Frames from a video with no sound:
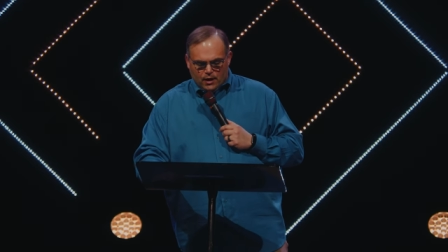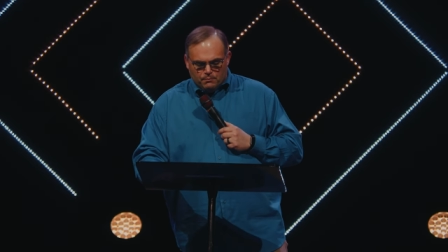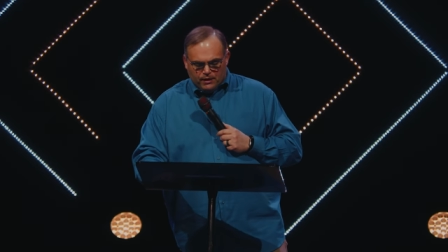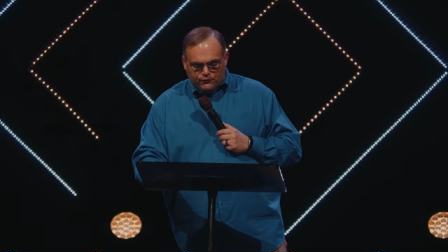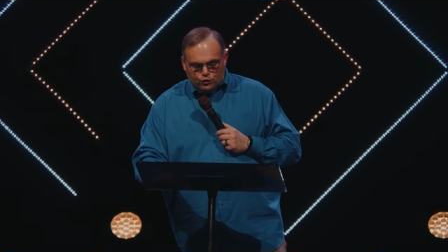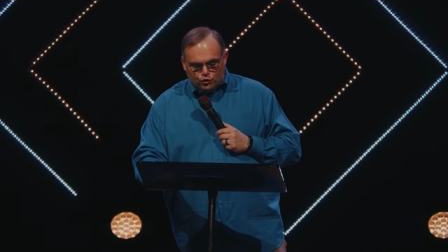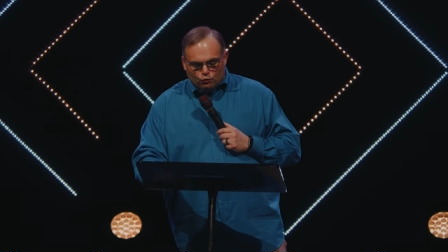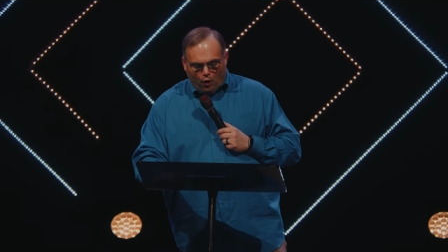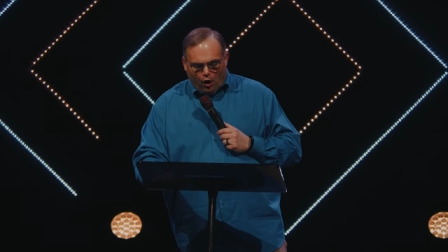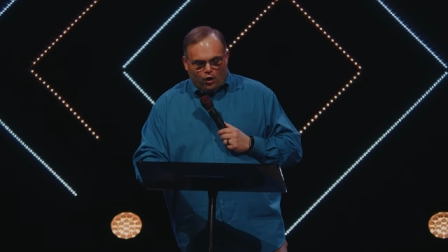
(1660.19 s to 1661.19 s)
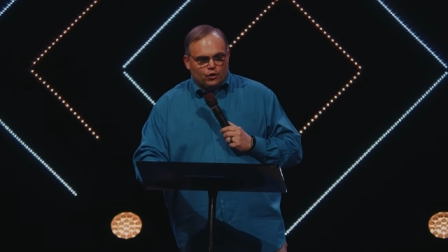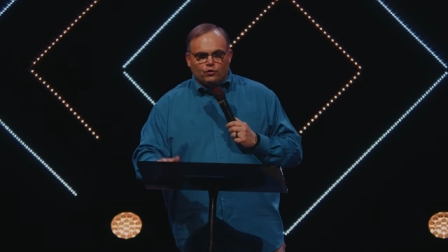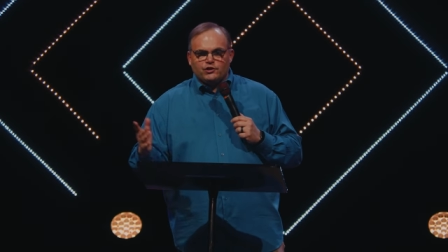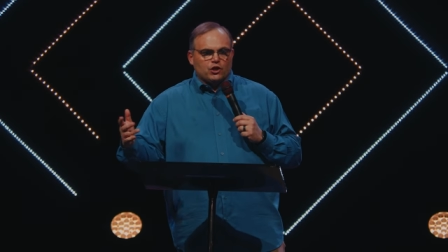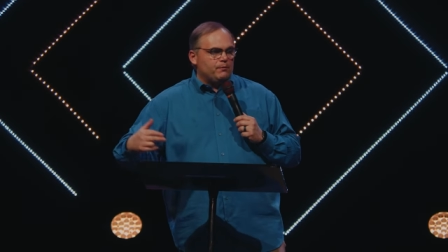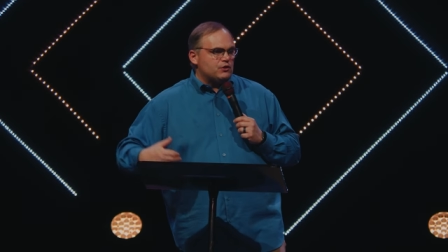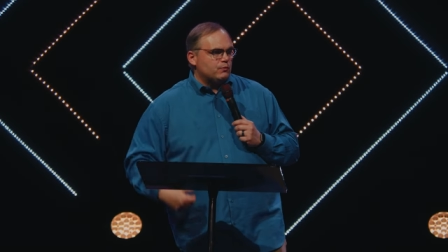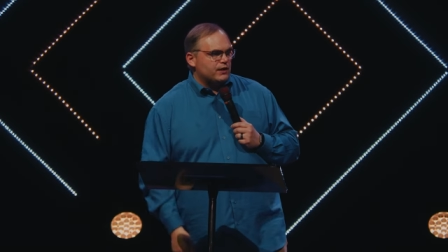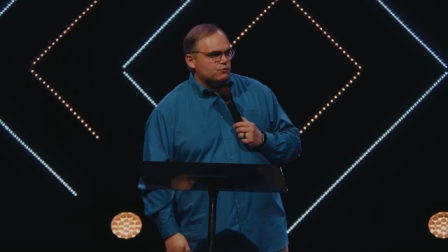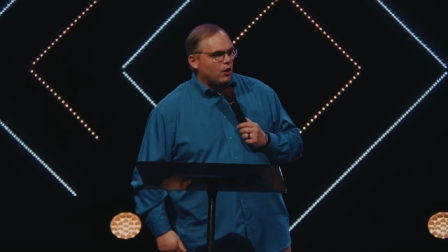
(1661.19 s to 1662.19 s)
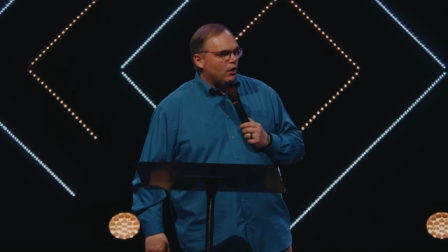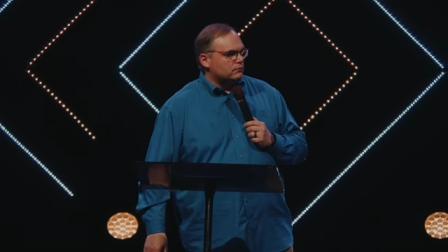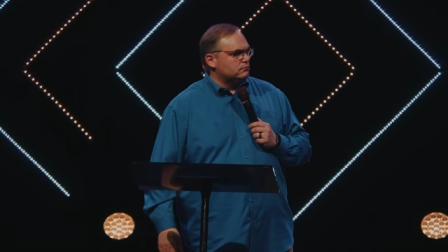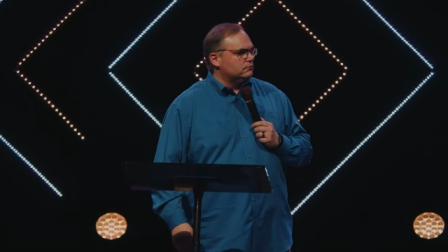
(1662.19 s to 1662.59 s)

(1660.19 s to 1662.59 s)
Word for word: But if you do wrong, who determines what is wrong?